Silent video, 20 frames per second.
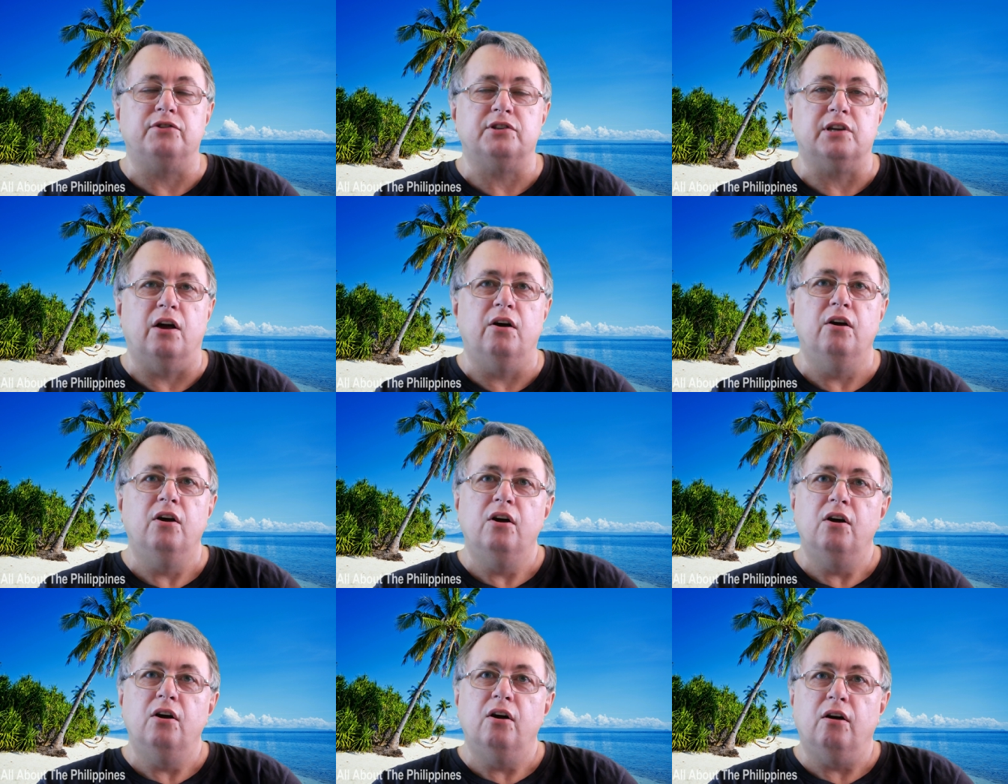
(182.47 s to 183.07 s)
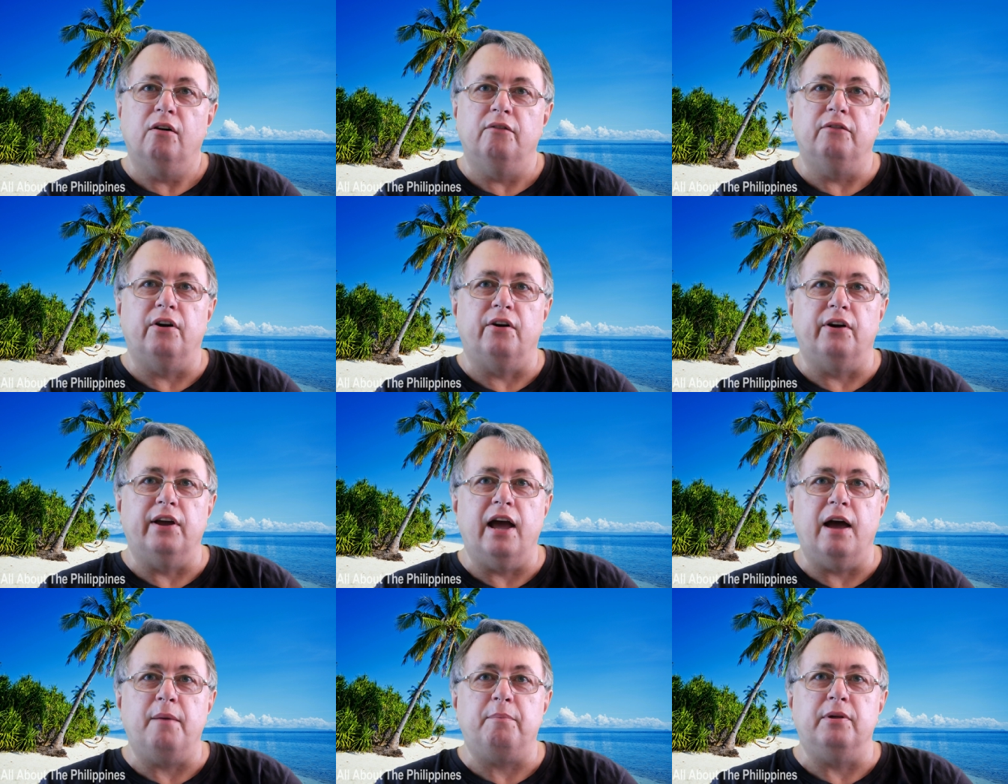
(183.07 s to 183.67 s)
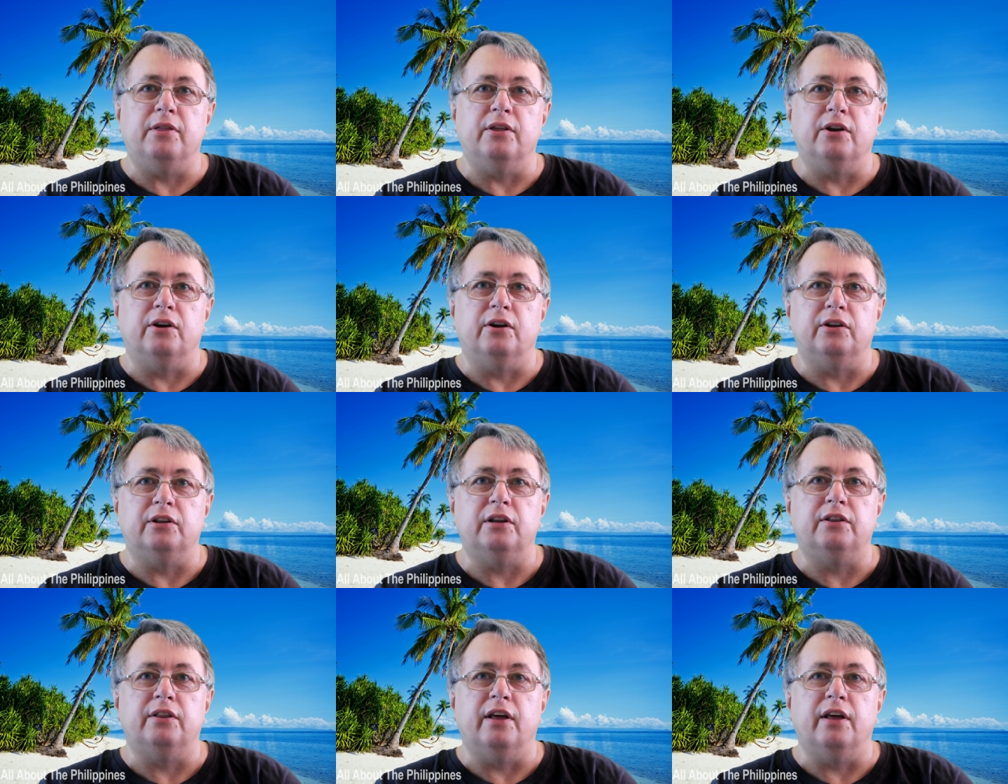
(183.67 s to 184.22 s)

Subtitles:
So I'm very happy that I did